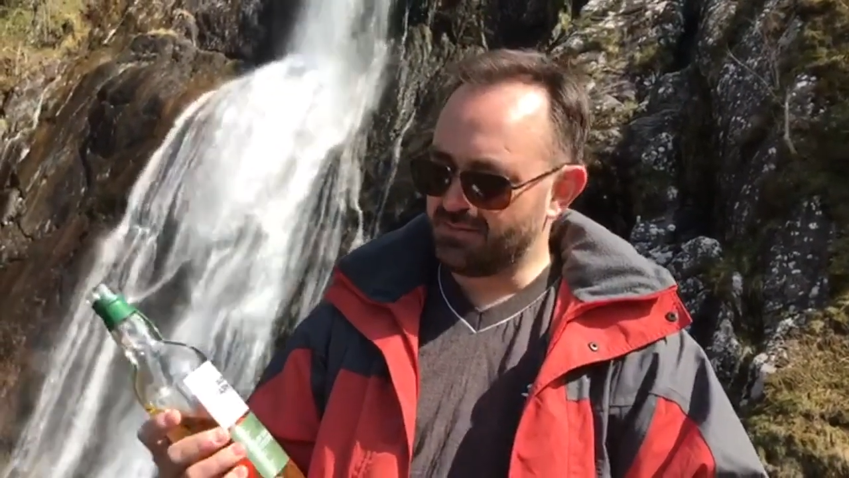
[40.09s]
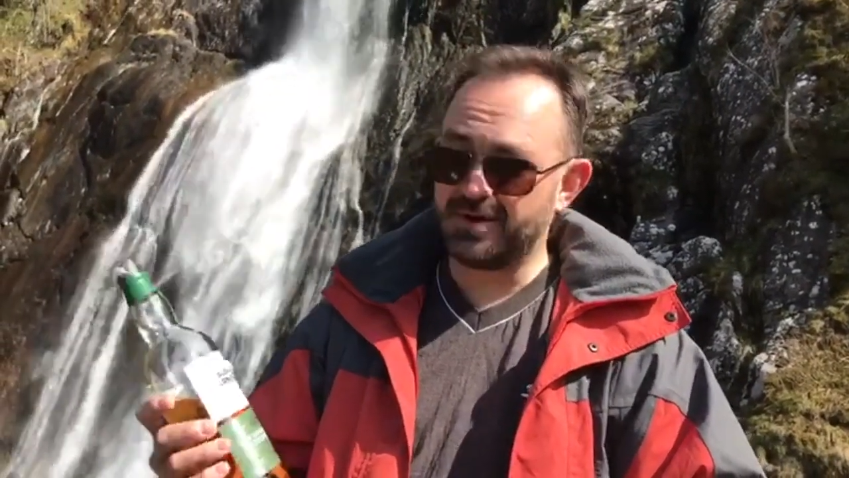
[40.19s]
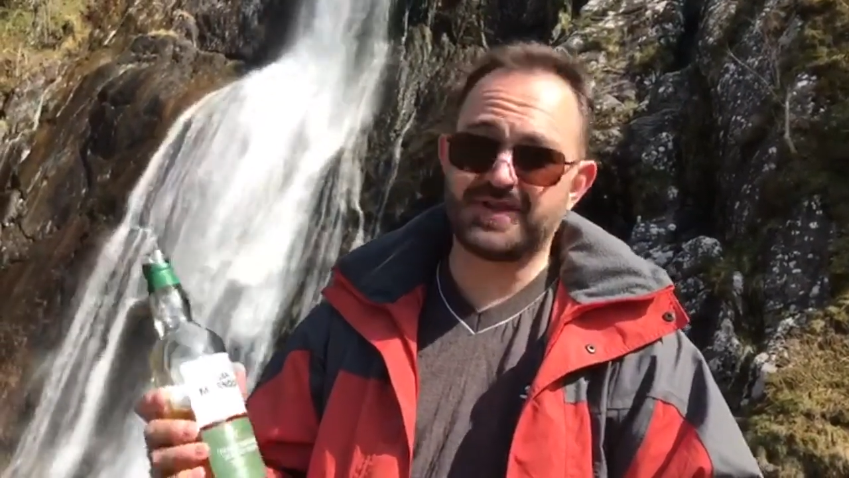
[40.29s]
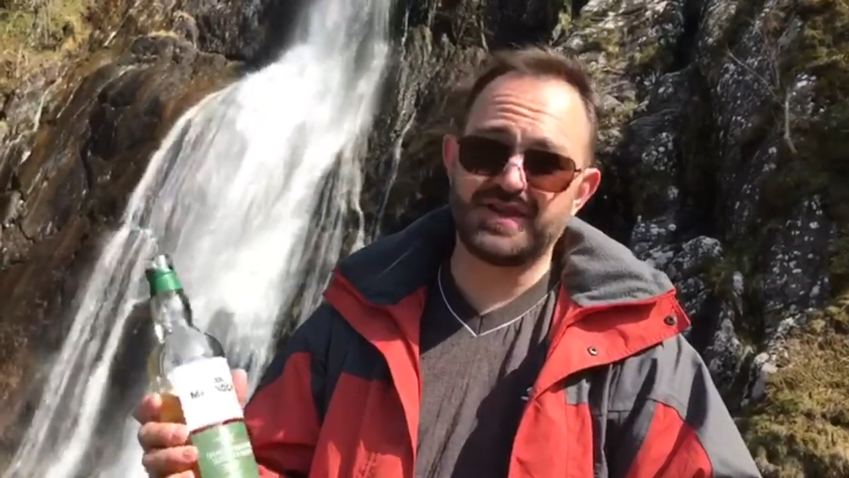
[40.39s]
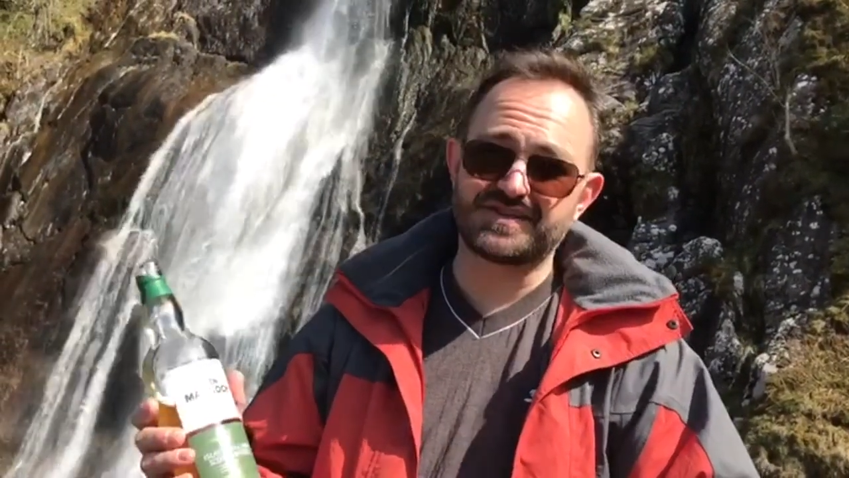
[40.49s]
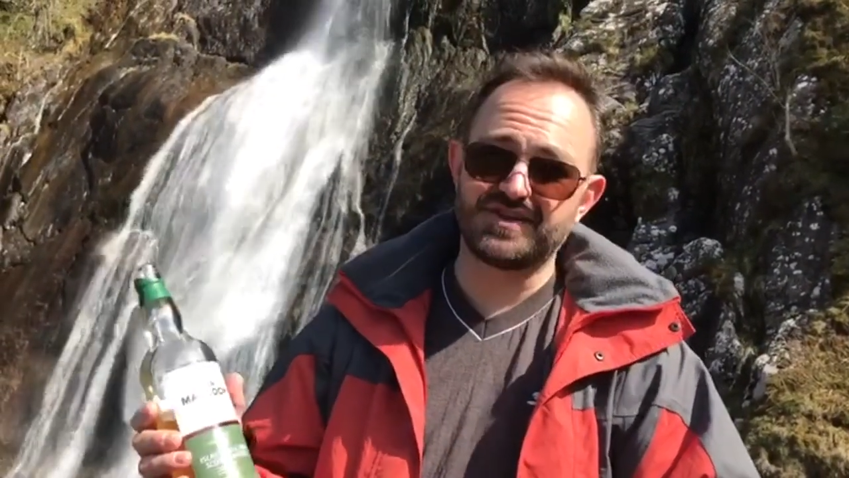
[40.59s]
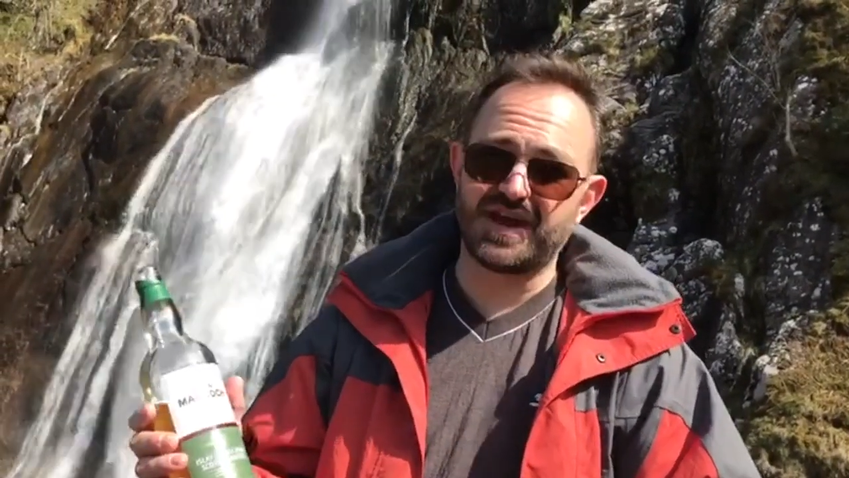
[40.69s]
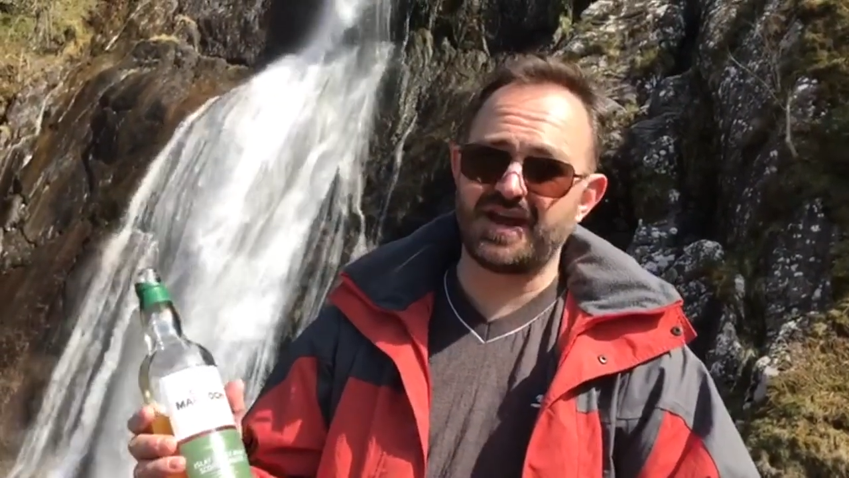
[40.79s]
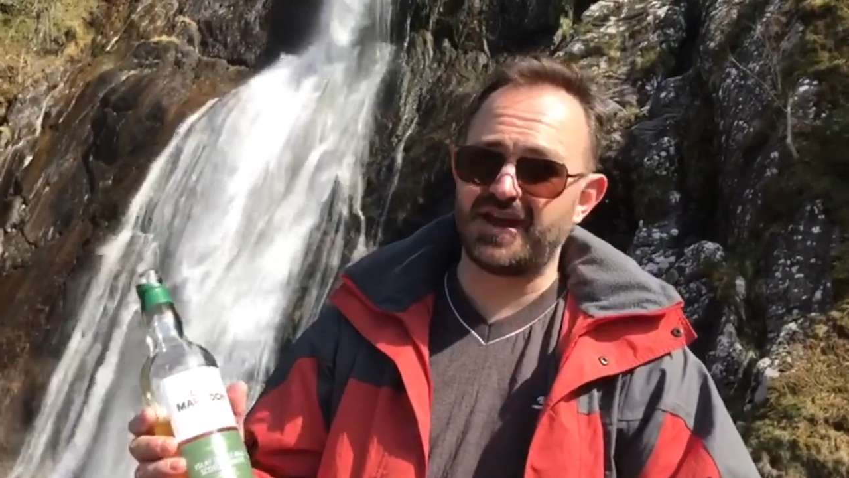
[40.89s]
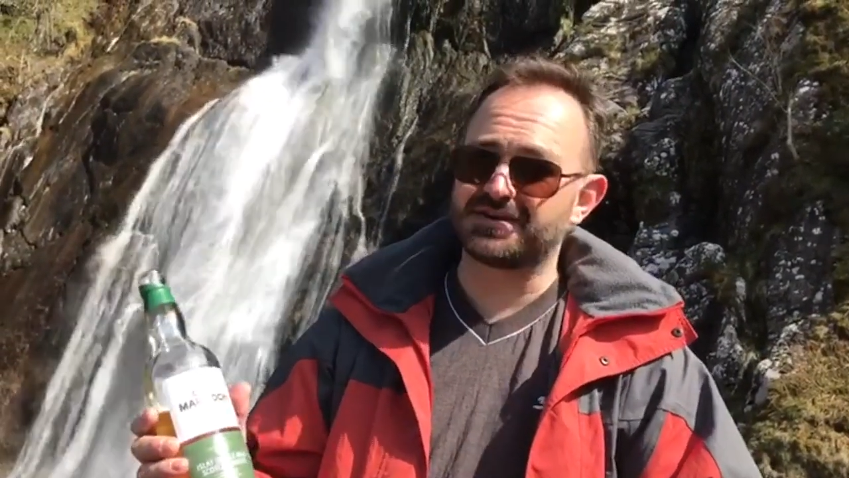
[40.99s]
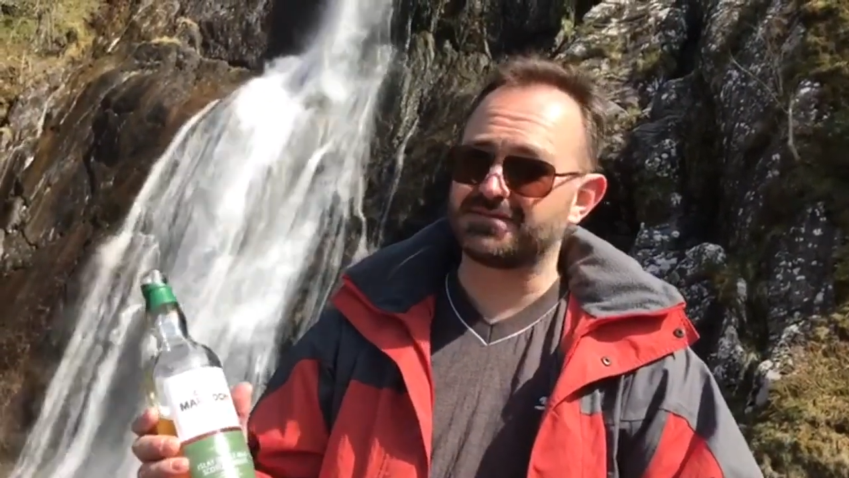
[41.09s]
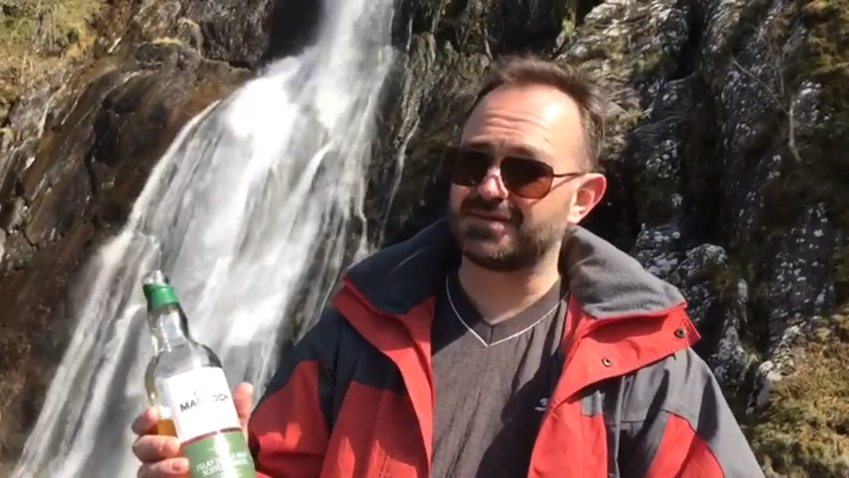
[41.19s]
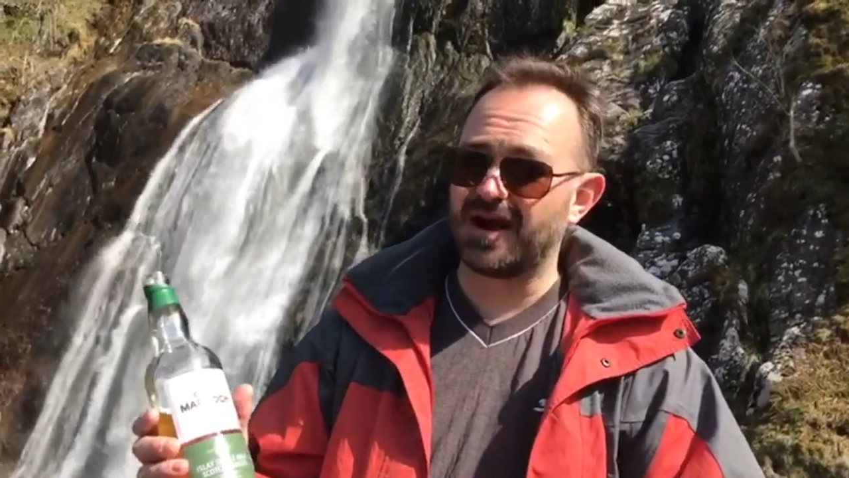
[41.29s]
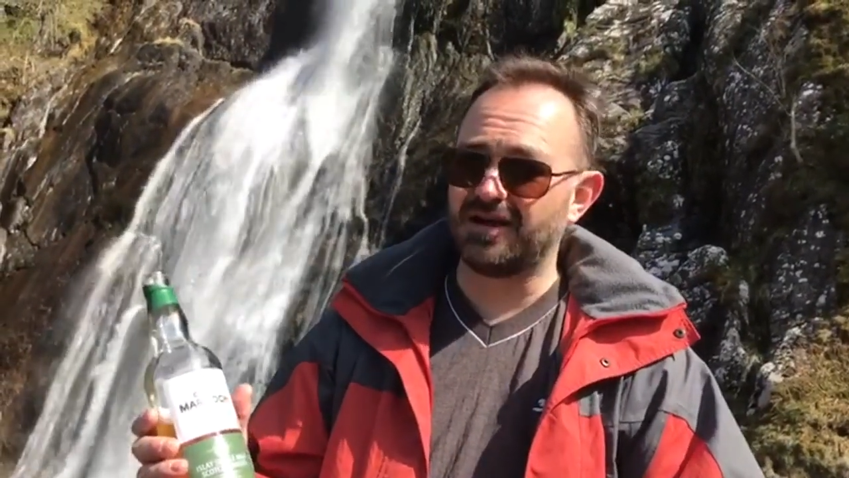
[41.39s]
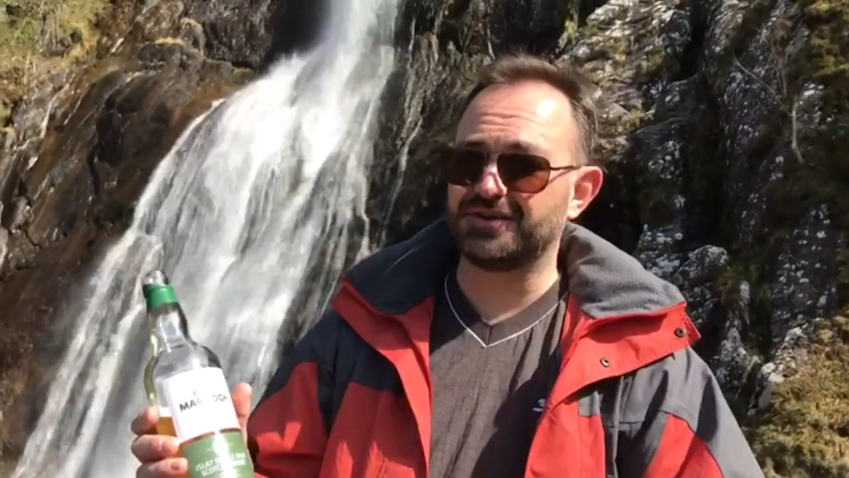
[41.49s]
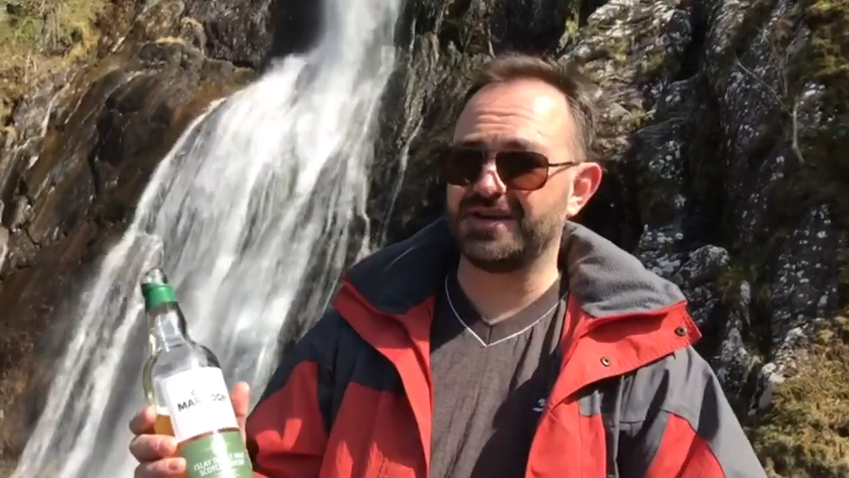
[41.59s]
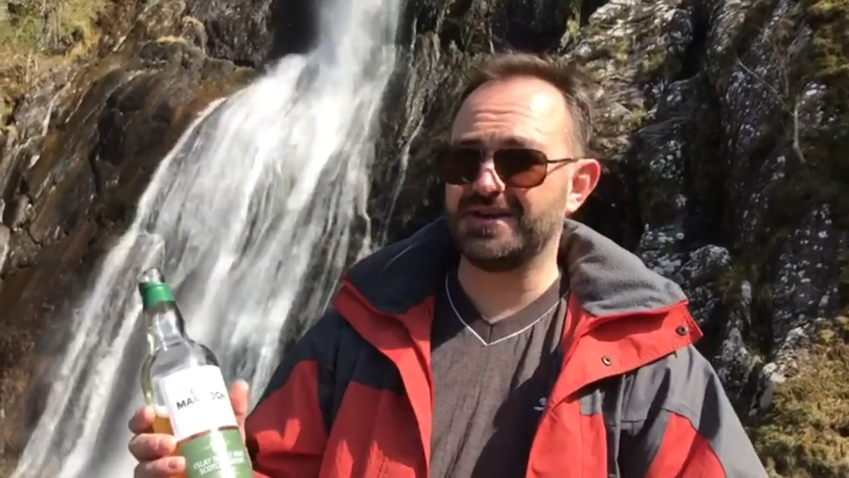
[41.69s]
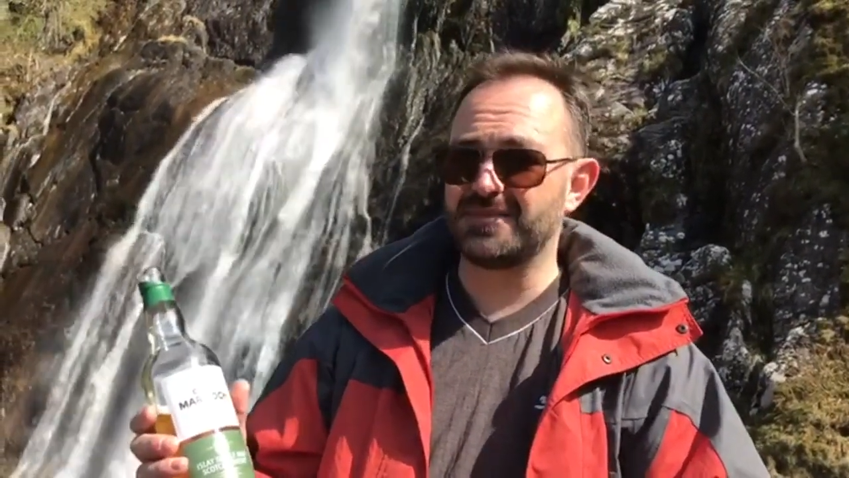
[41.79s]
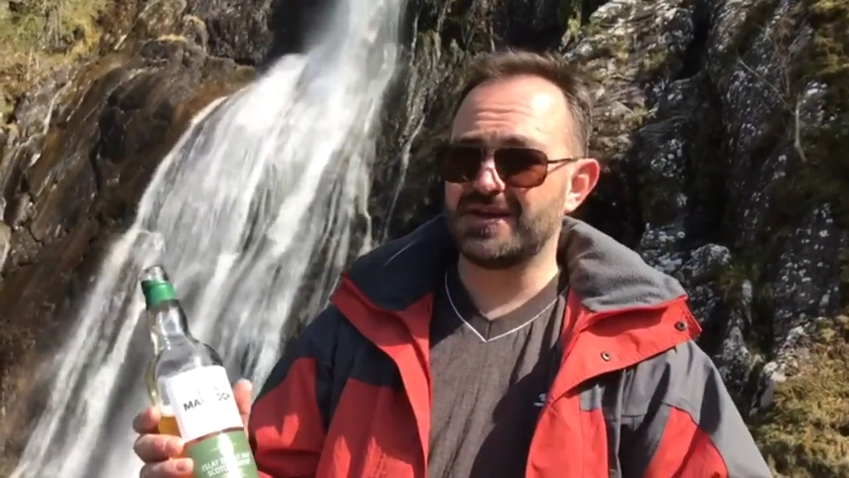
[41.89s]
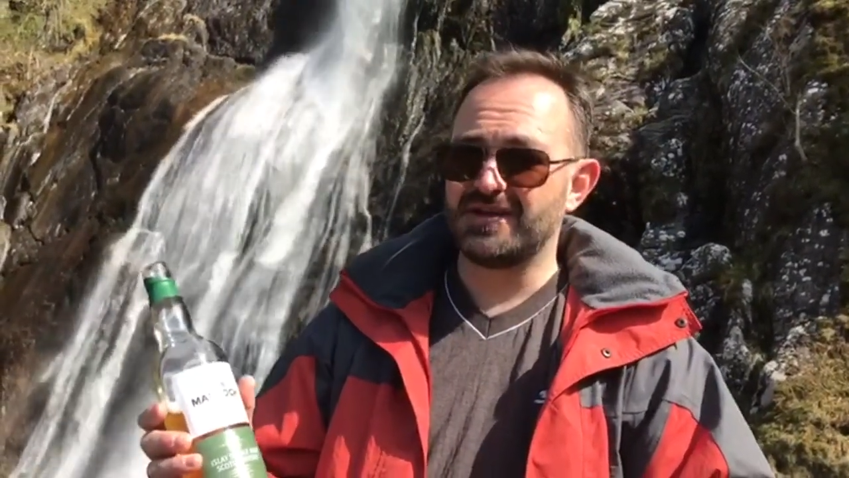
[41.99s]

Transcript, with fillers: But this you get at Aldi